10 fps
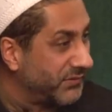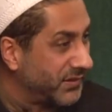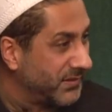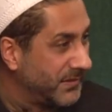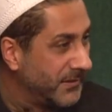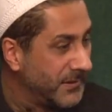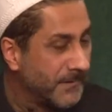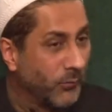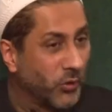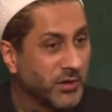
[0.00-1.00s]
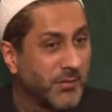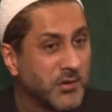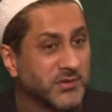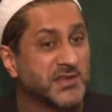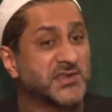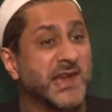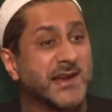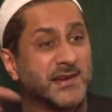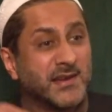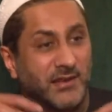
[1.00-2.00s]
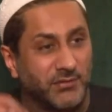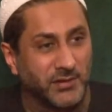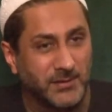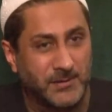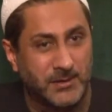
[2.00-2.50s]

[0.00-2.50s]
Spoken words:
level. What about the second level?